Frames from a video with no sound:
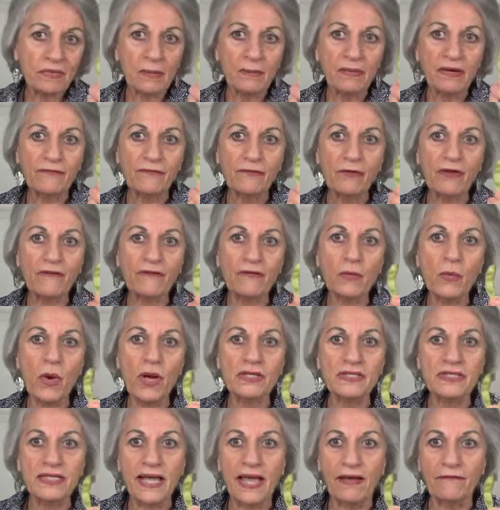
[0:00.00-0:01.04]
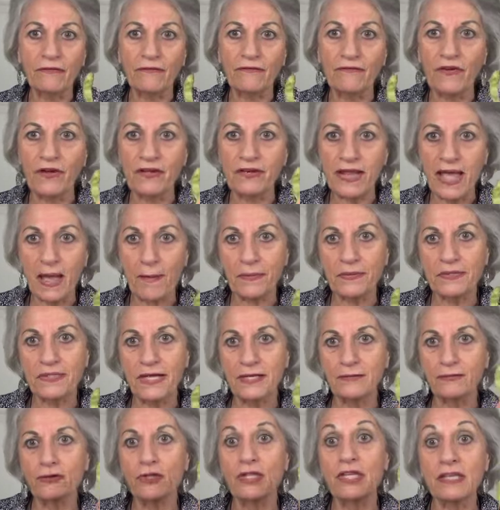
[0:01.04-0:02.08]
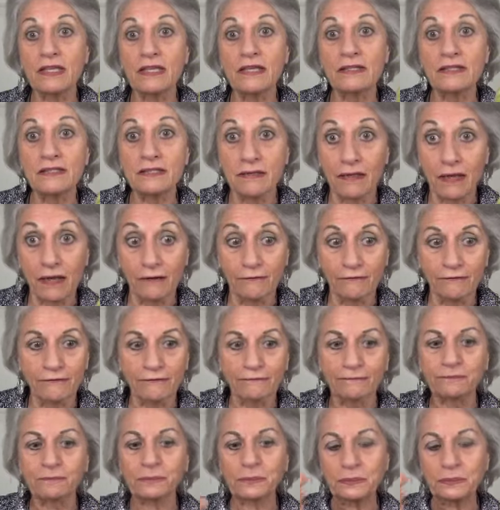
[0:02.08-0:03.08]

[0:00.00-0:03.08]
But if you ever want to have a fun appetizer, the kids love